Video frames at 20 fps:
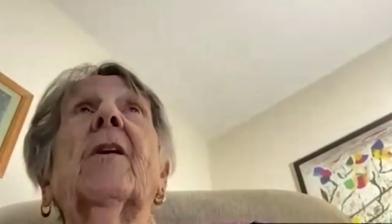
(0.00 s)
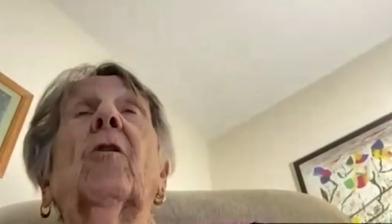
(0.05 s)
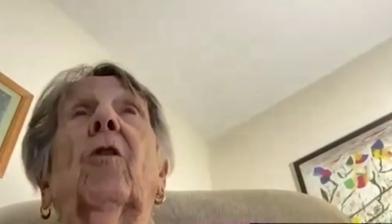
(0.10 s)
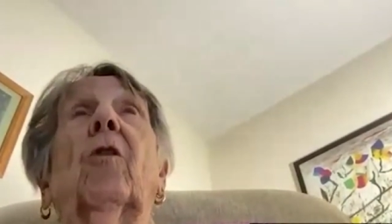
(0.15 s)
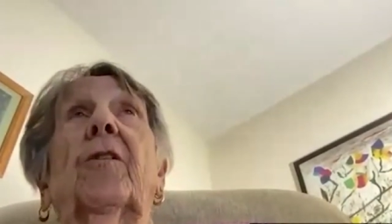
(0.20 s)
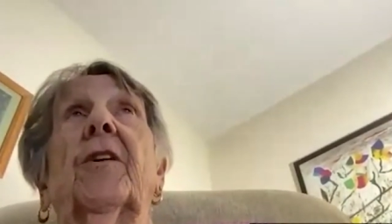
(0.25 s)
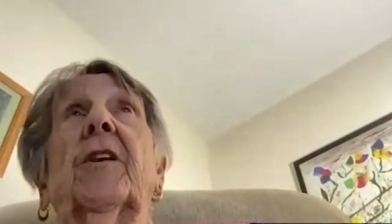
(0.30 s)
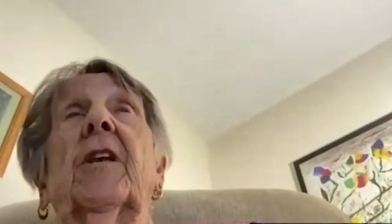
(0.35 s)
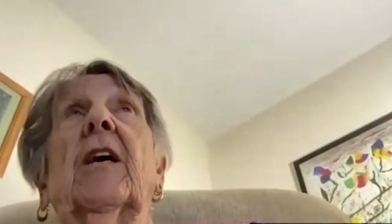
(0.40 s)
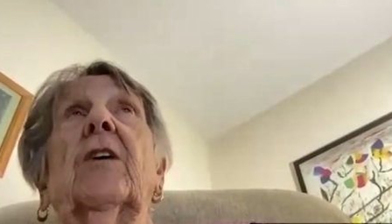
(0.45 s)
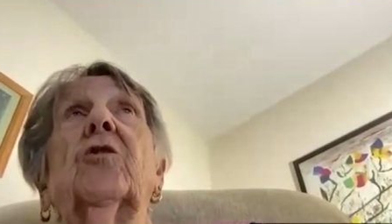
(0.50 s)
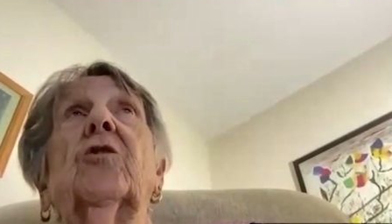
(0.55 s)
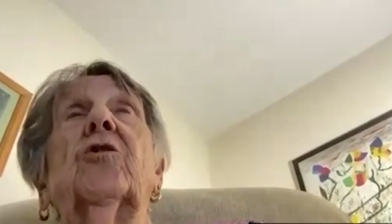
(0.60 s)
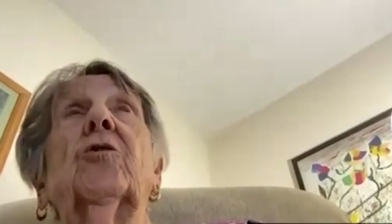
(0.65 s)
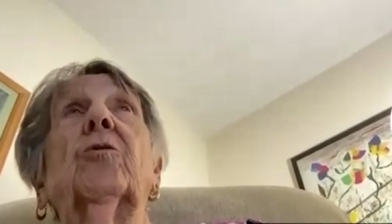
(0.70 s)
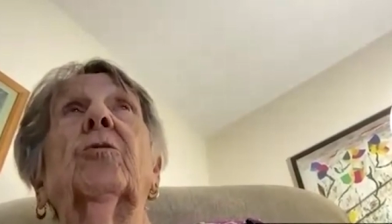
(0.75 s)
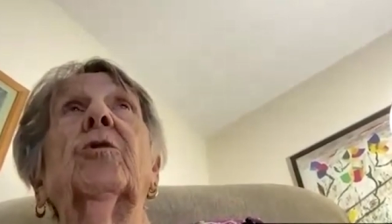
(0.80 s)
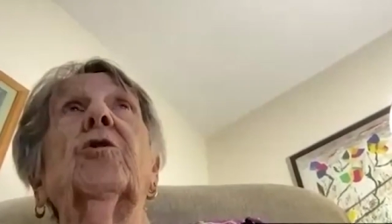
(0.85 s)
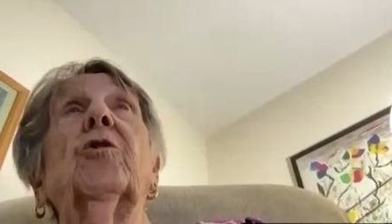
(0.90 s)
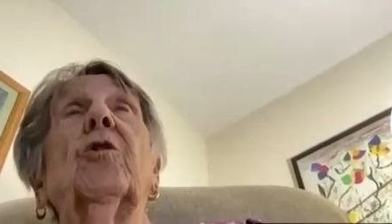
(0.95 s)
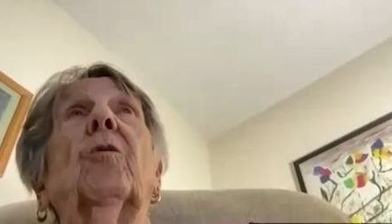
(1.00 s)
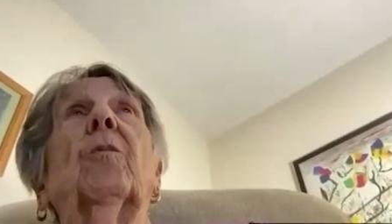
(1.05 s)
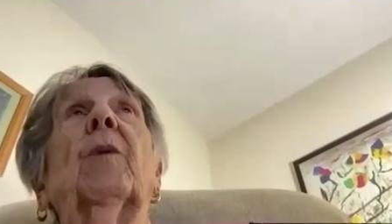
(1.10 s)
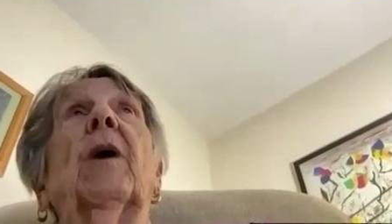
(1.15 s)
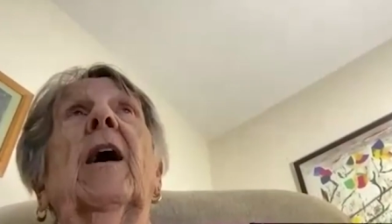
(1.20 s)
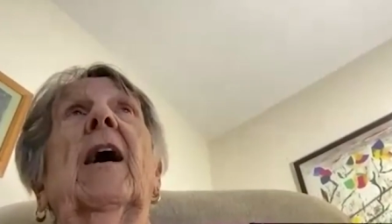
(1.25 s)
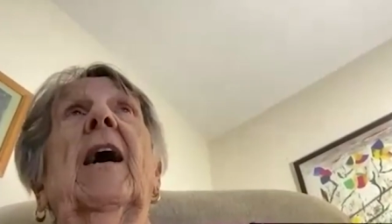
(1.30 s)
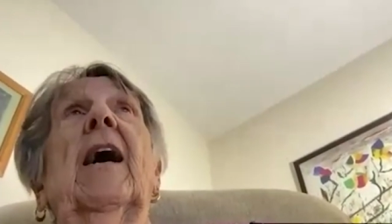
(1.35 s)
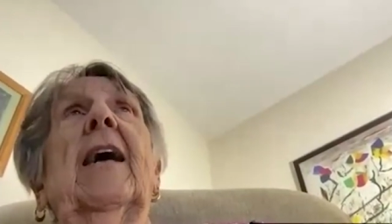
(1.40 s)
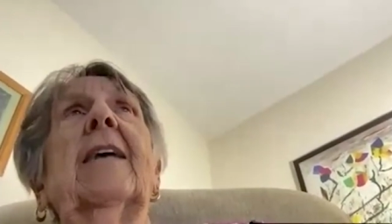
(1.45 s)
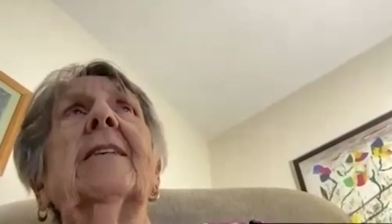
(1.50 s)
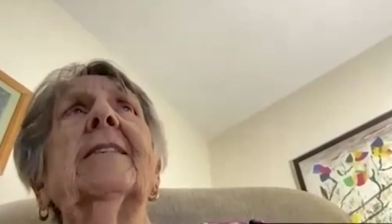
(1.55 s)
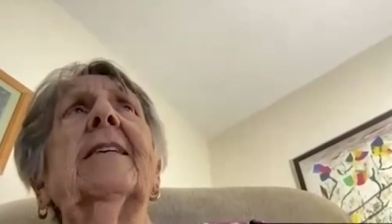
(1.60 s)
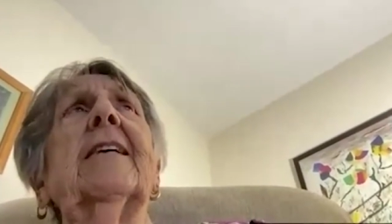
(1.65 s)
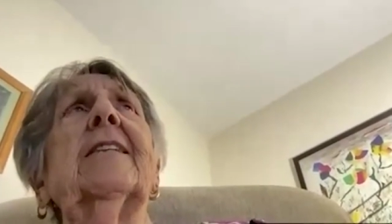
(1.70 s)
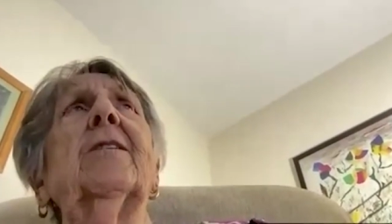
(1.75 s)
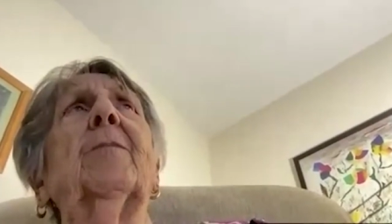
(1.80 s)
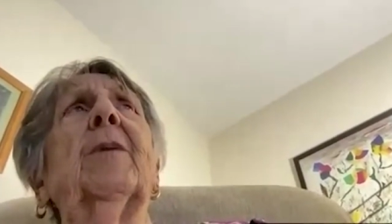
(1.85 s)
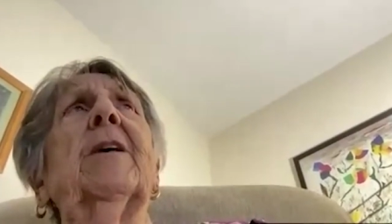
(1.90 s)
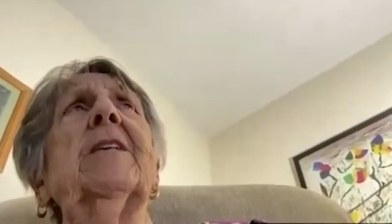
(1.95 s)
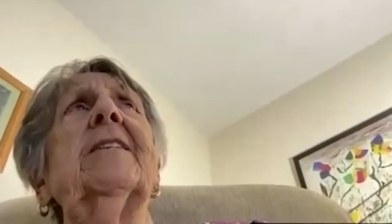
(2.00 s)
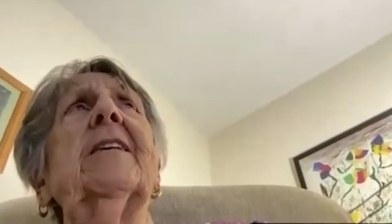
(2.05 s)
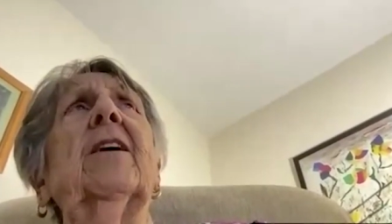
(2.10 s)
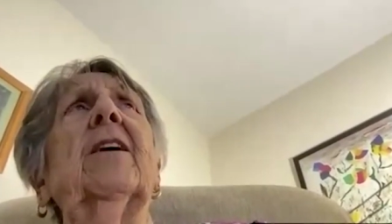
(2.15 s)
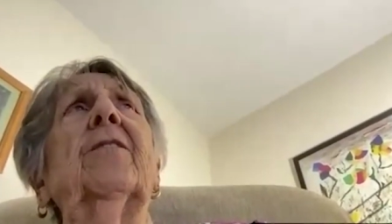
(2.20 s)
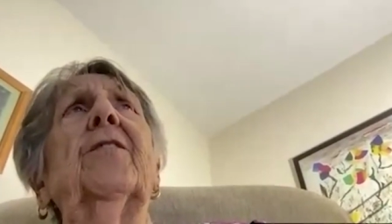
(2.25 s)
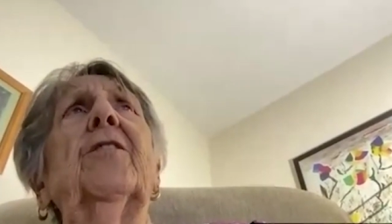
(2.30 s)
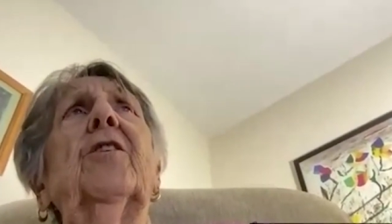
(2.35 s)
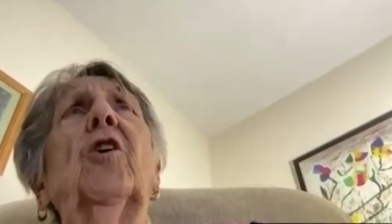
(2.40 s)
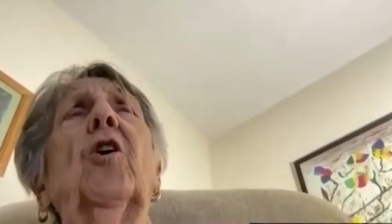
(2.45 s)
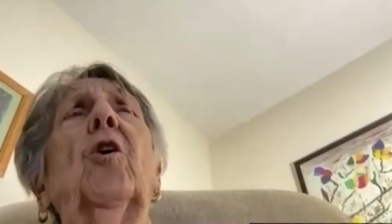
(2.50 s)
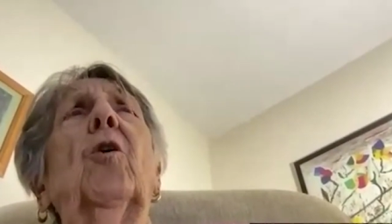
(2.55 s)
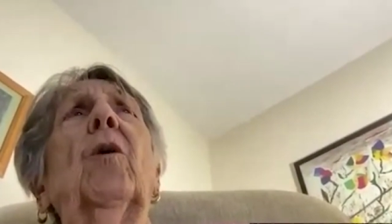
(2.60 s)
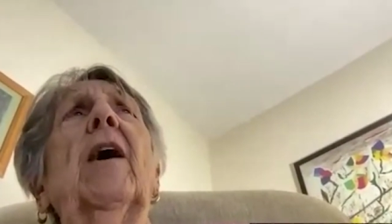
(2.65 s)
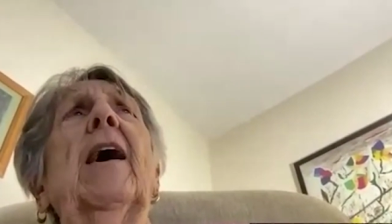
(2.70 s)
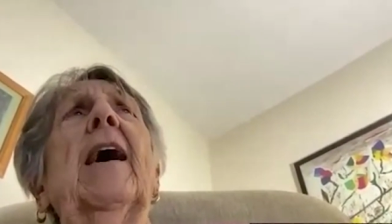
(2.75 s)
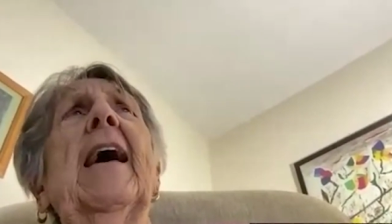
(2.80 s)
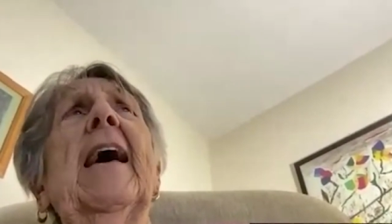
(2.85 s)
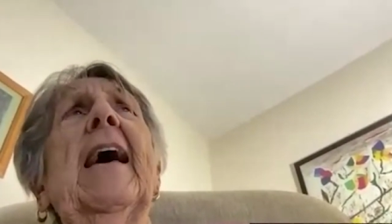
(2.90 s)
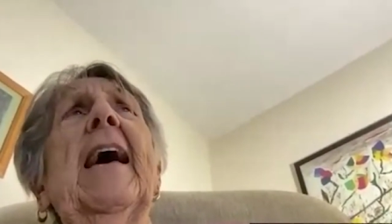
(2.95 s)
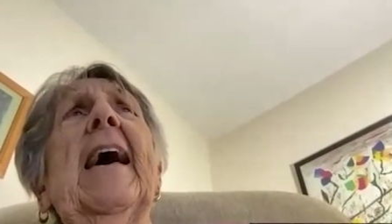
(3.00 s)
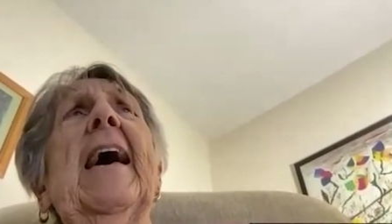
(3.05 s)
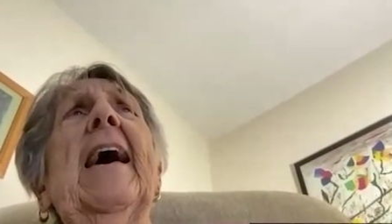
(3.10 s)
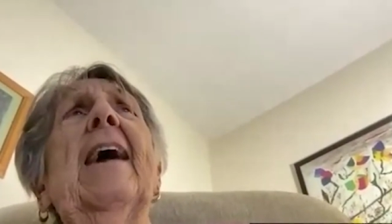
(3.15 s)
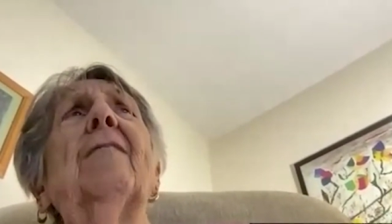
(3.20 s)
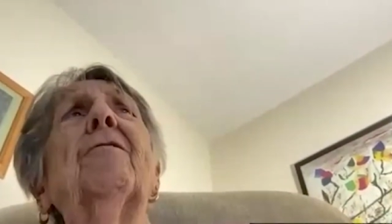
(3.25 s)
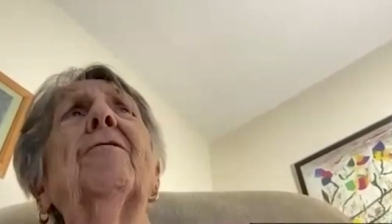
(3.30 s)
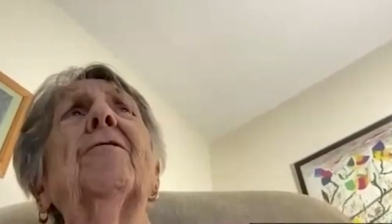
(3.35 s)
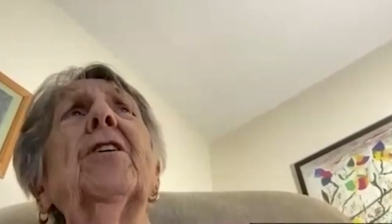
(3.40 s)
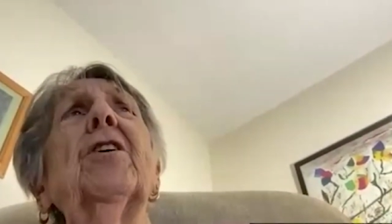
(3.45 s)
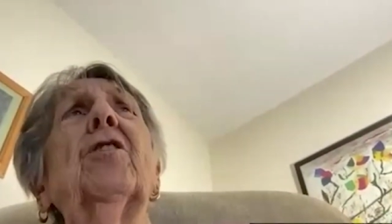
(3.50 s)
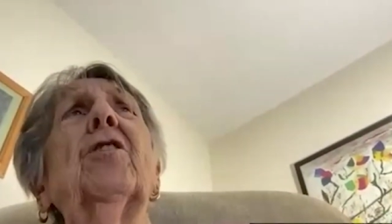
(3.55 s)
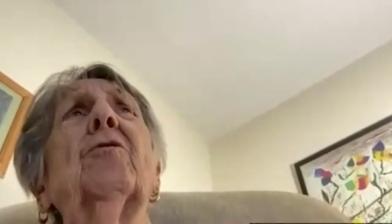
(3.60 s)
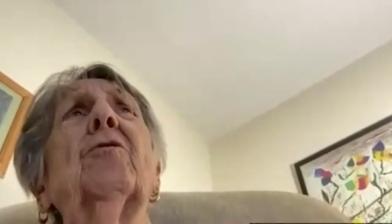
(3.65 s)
Orthodox Jewish home, I said to myself, you know, every